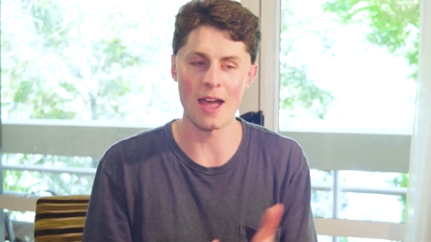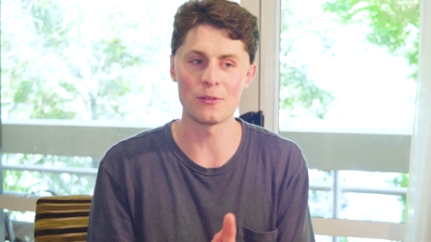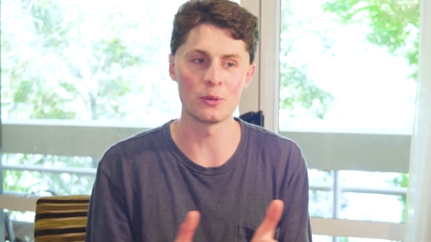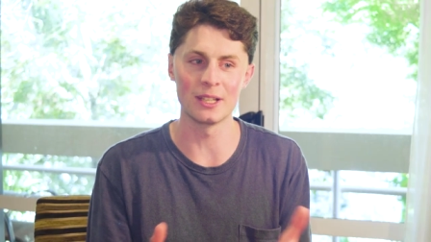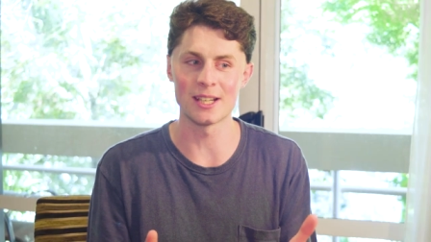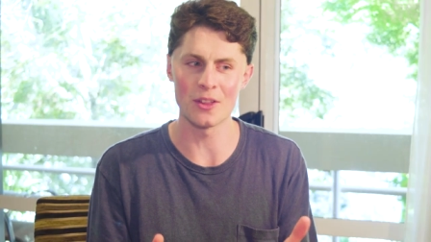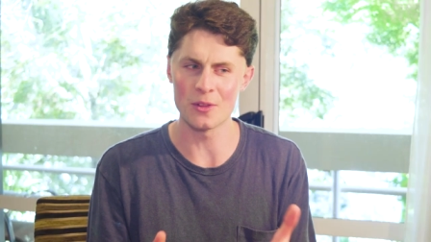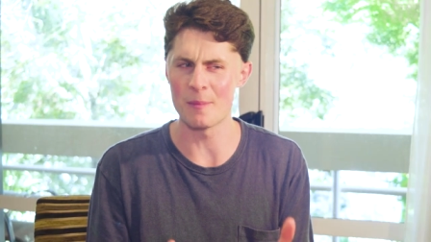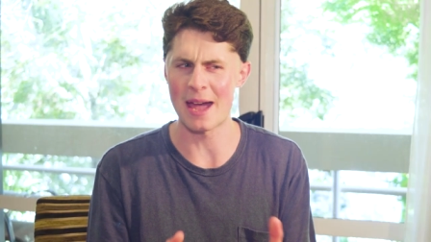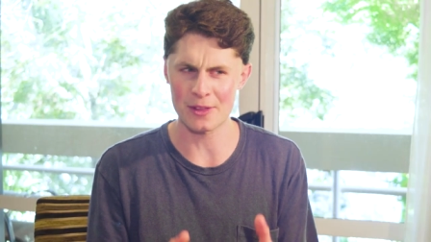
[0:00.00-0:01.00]
I haven't really done
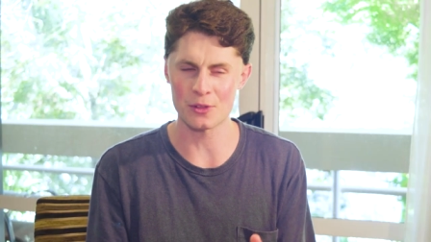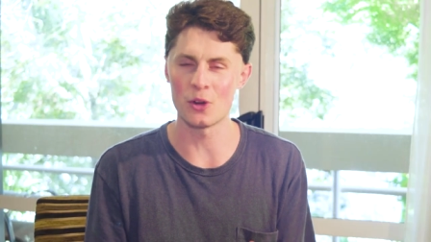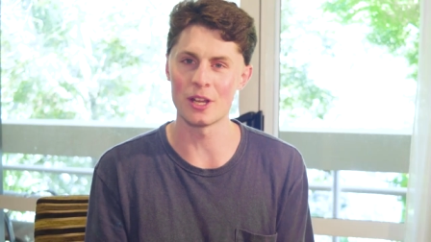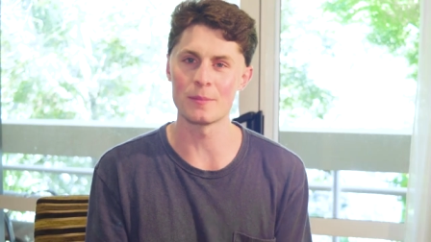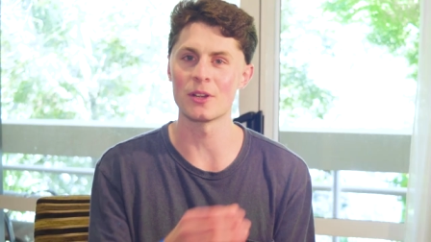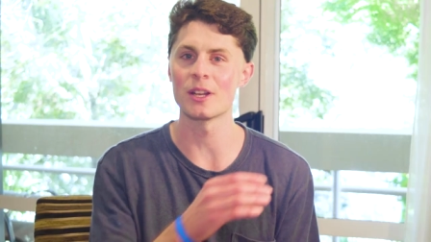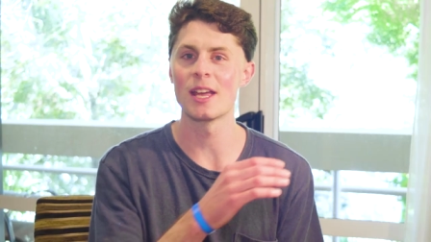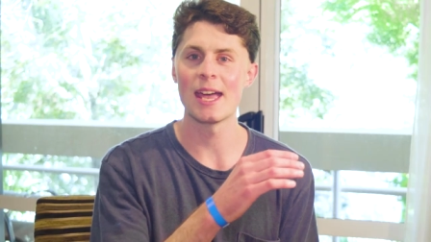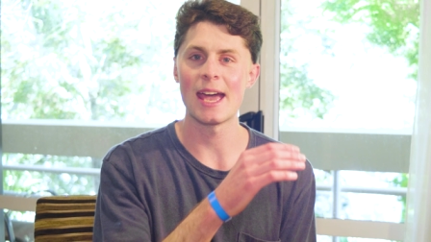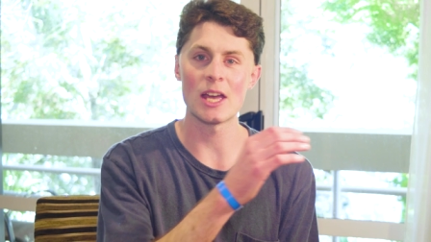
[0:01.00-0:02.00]
the math on it, but
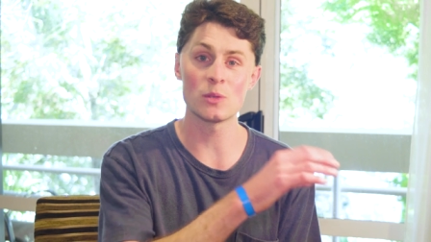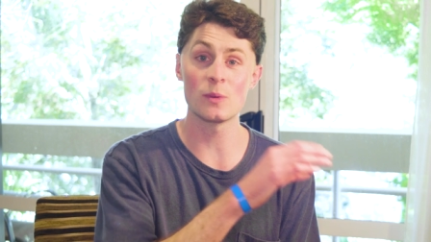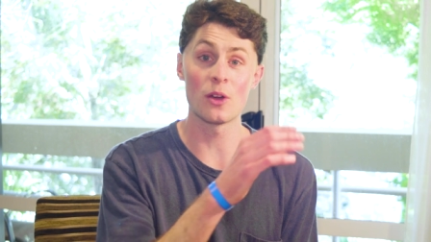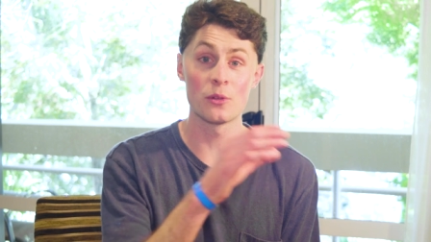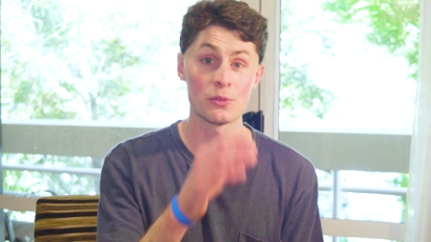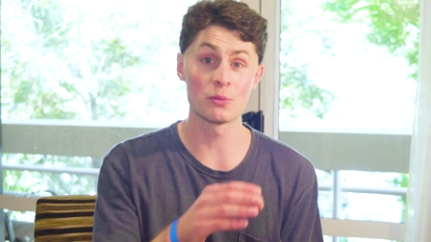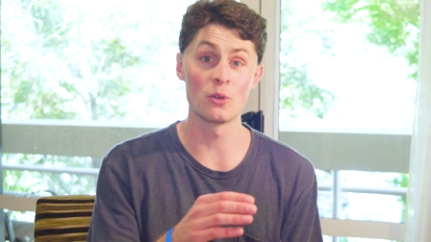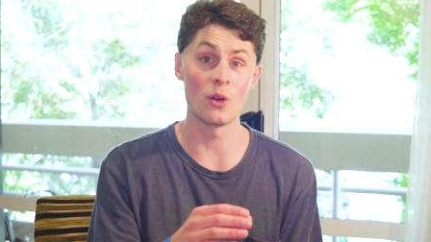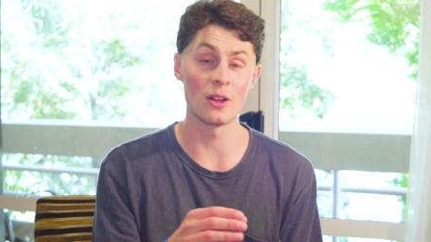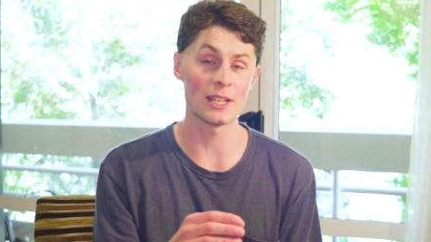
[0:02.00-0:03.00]
as we go
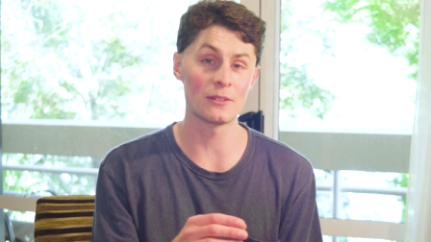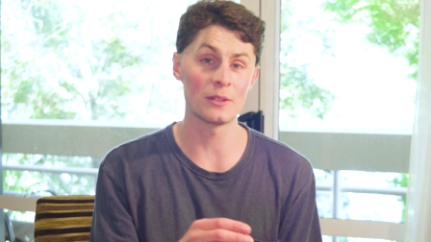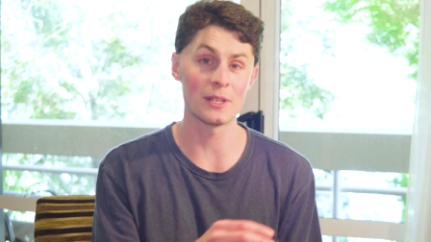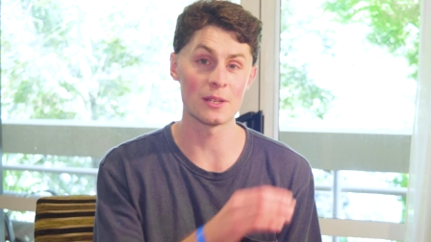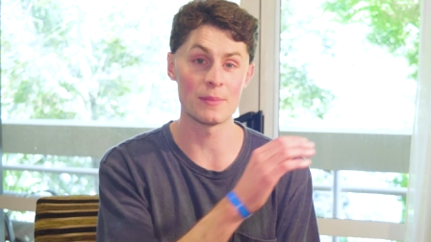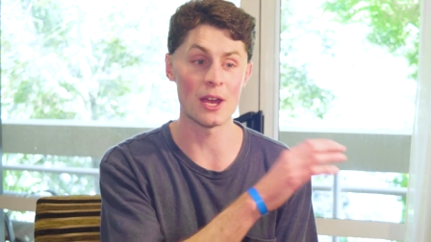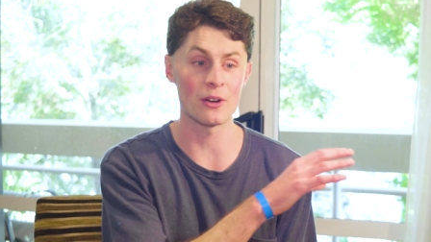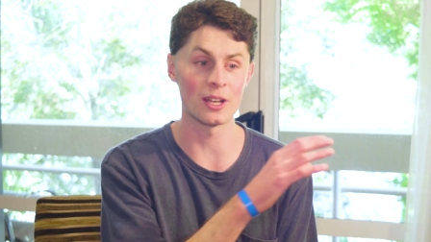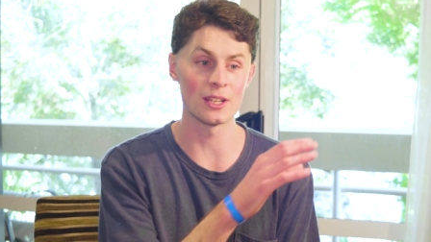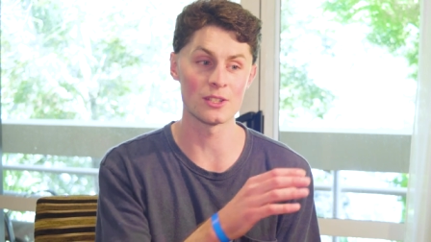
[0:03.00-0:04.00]
through, I'll definitely be
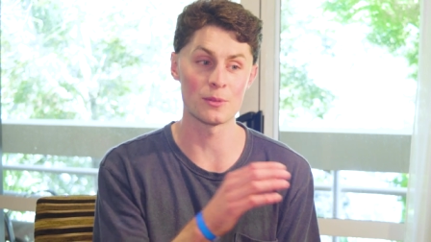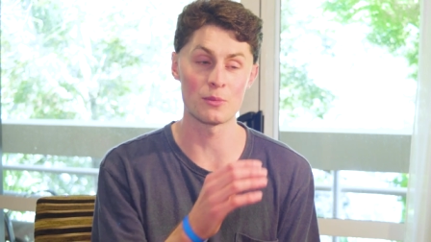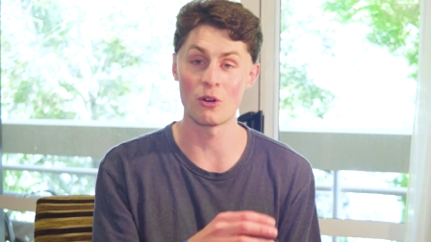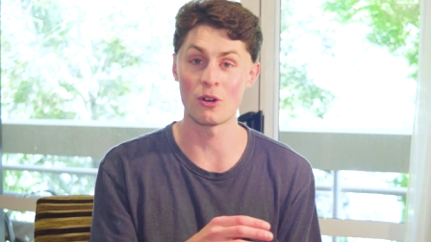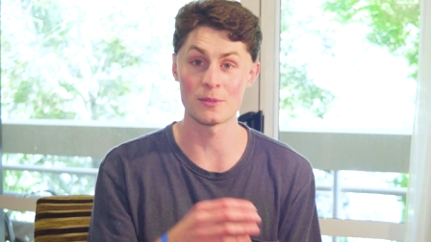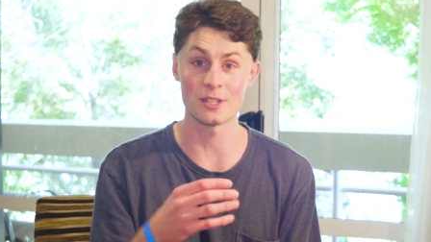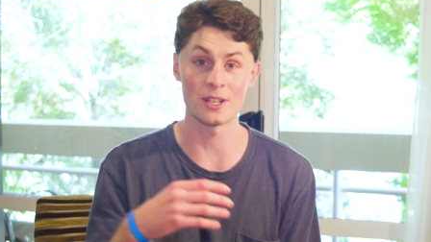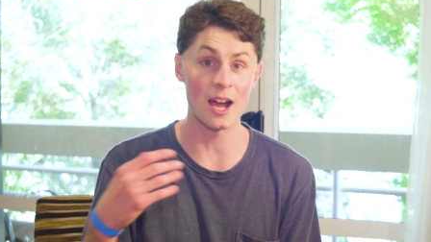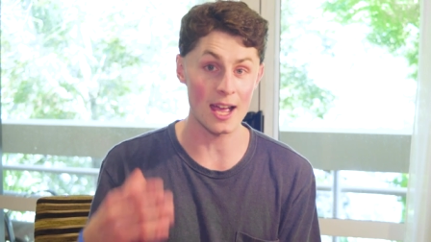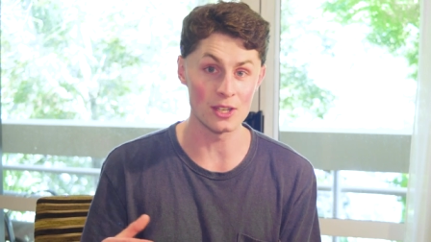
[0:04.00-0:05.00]
comparing it to the programs
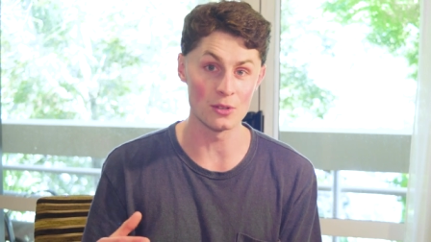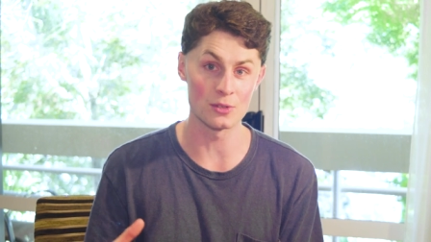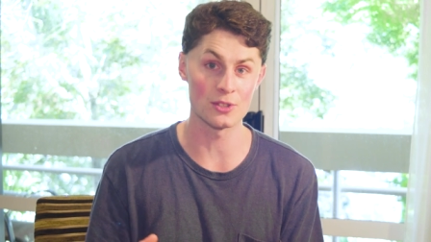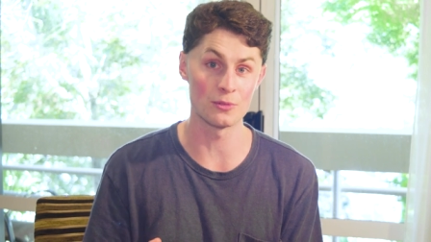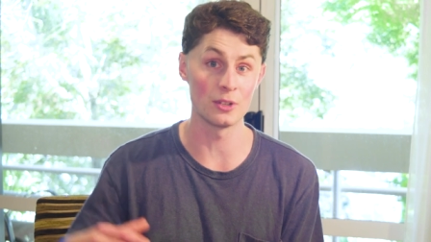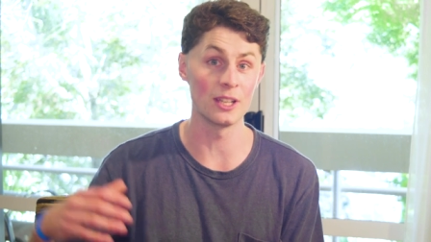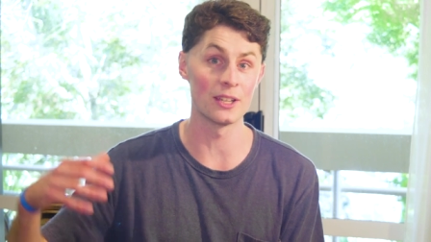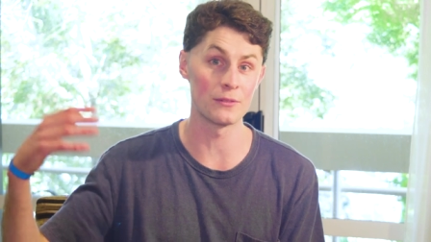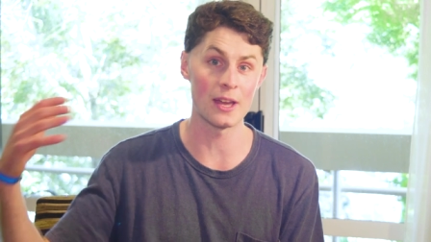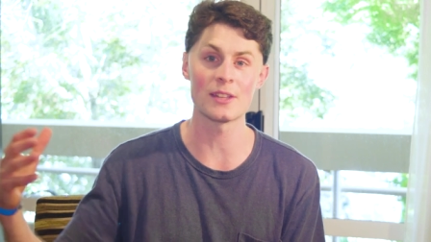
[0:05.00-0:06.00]
that I use, the
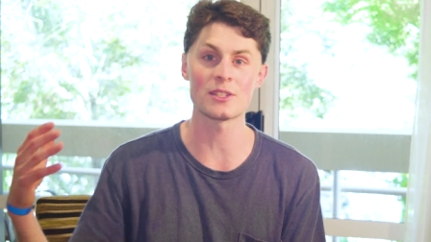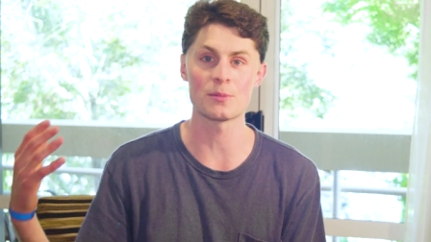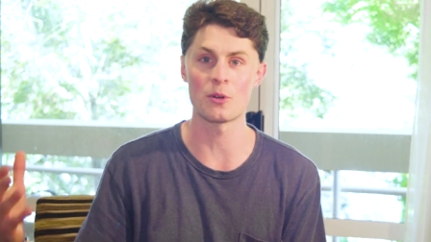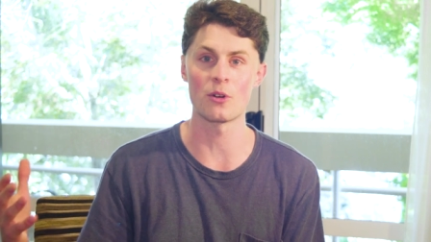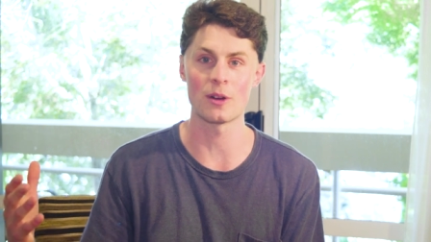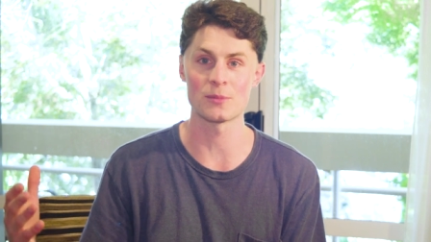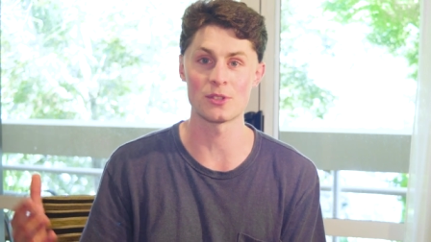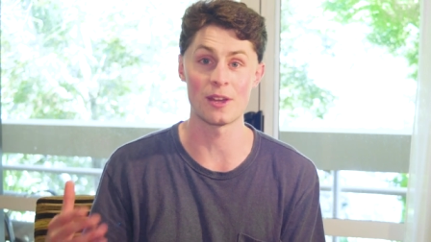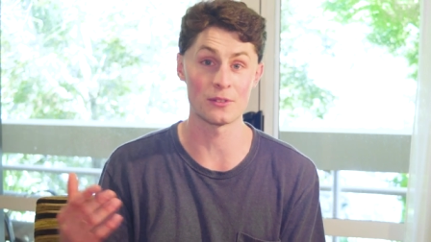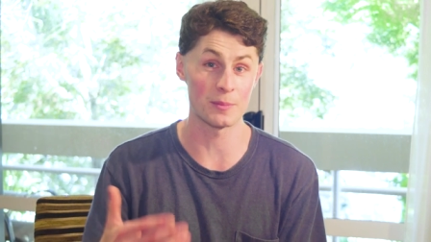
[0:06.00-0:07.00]
really advanced
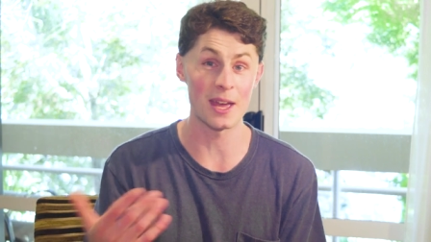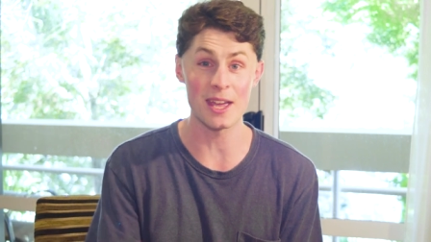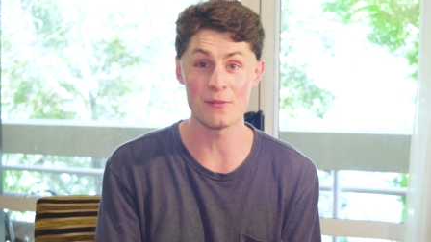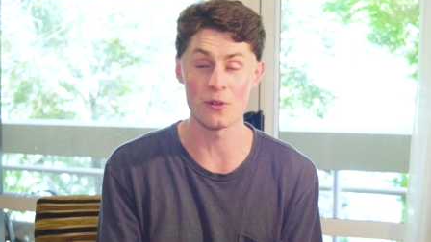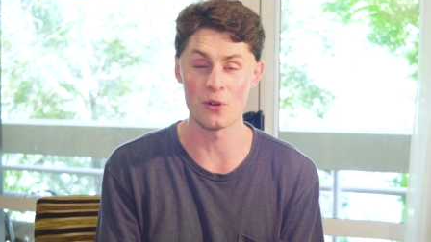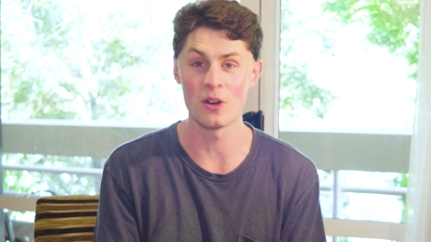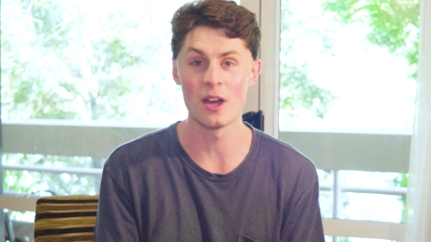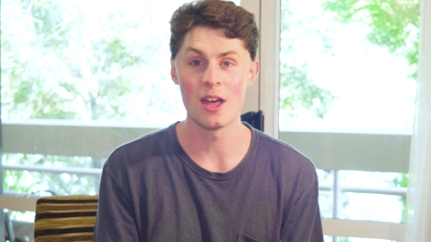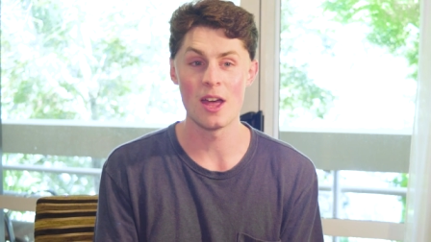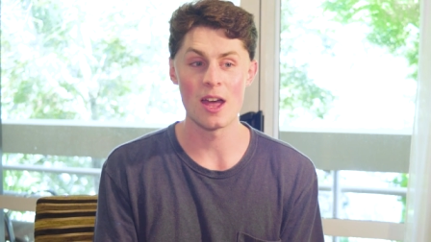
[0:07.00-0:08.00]
programs that you have to pay for,